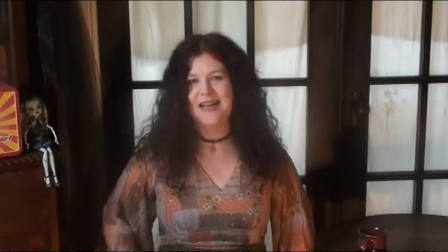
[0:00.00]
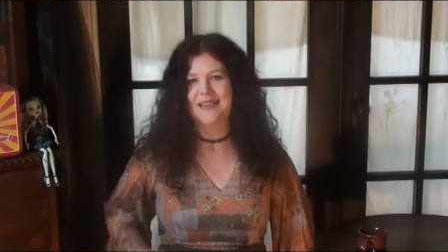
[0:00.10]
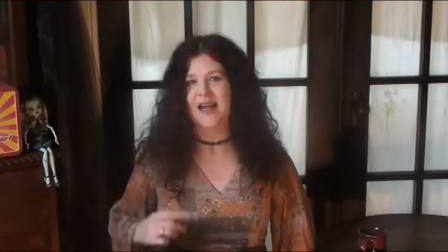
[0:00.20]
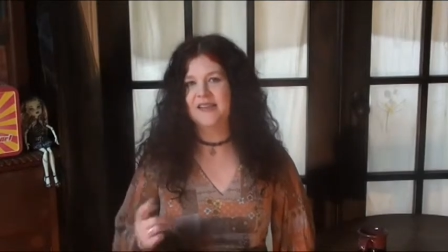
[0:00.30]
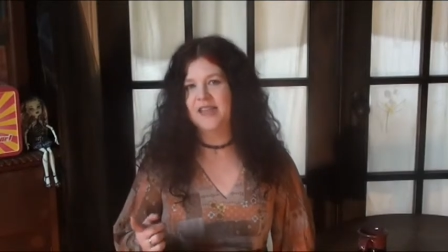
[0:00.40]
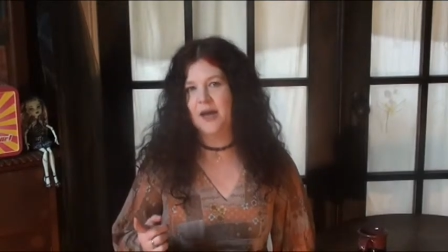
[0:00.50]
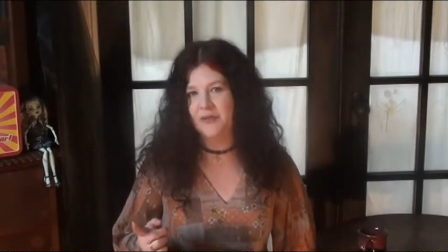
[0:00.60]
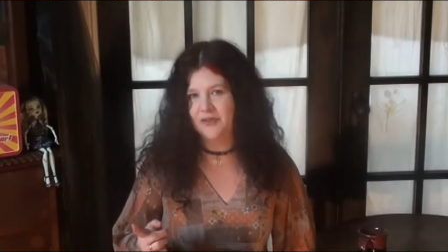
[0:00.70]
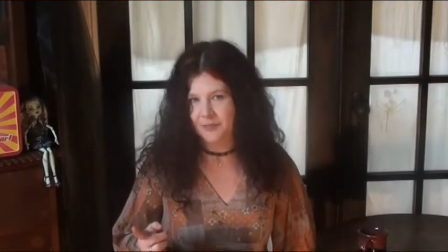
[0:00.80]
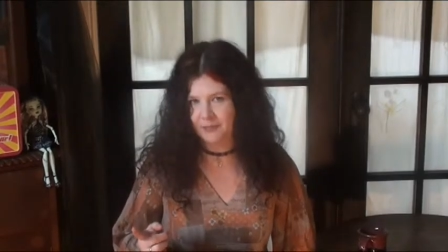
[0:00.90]
Last time we
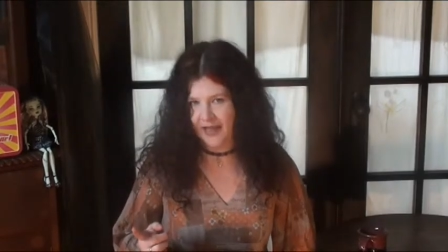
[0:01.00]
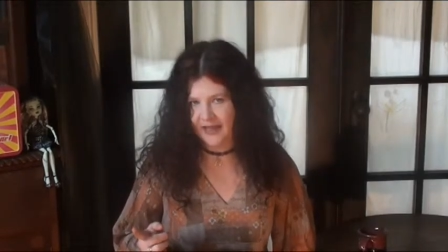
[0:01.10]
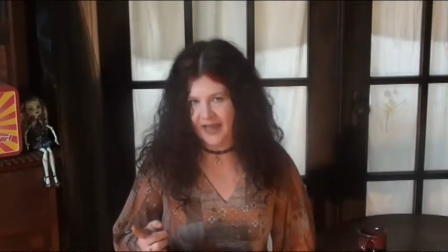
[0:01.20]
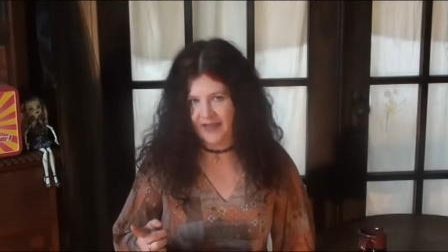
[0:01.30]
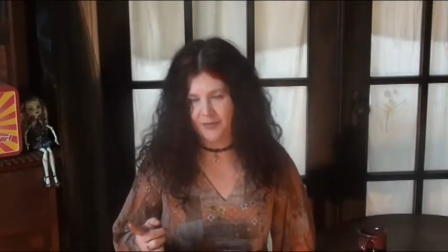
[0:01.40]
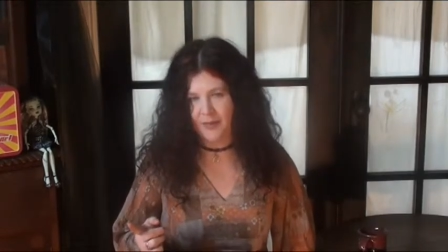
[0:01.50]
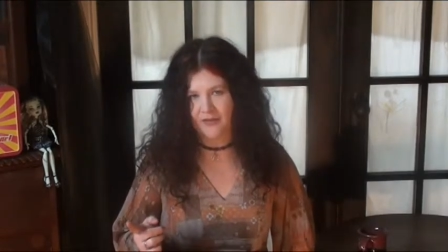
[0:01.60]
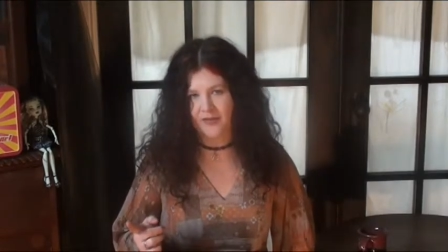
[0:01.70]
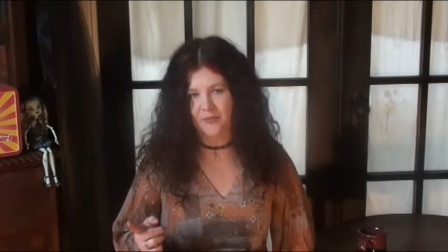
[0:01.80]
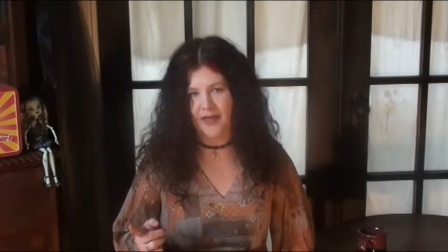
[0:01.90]
looked at Plan 9 from
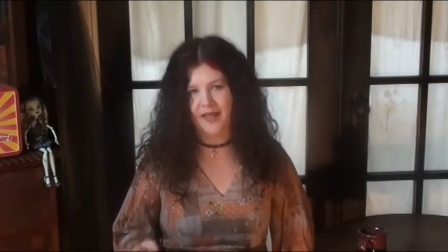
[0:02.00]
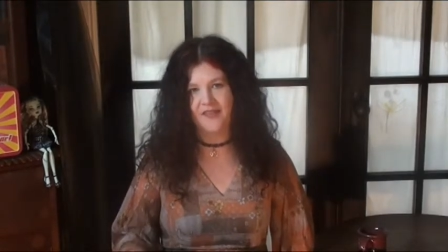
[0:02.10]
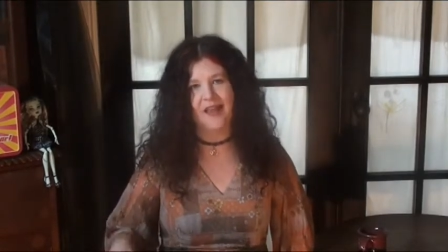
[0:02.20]
Outer Space,